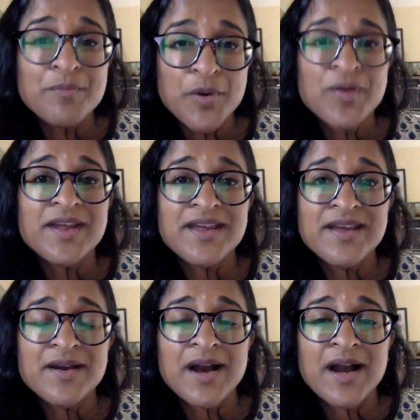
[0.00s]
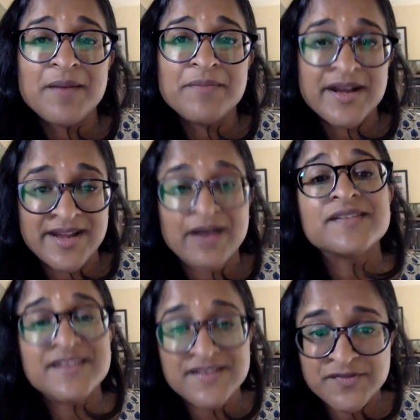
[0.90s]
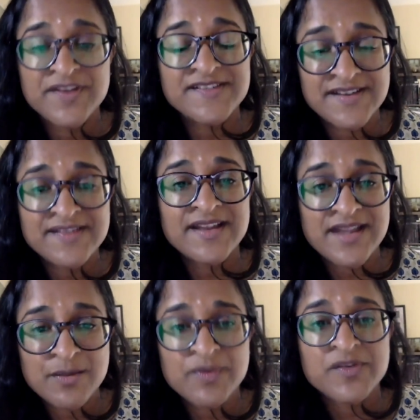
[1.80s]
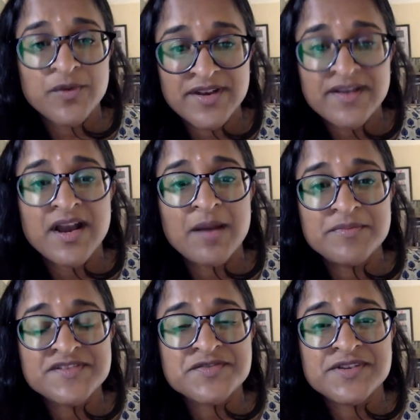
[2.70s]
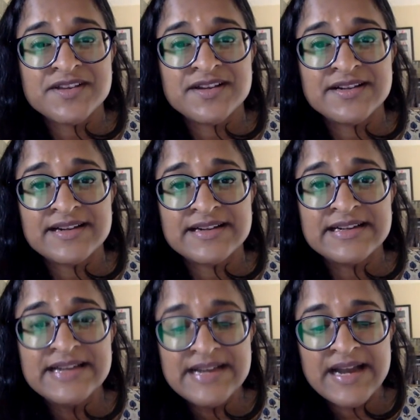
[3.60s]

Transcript: when Modi um, announced his visit that he was going to come to Sri Lanka.